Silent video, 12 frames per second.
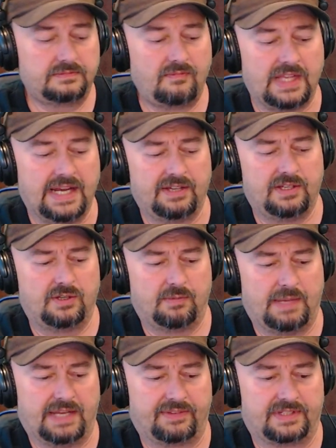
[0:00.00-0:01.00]
and how you could
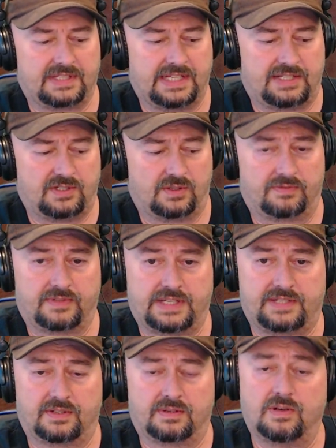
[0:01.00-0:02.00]
mount this at your,
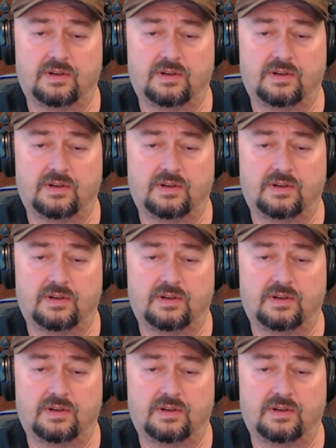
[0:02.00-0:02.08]
at your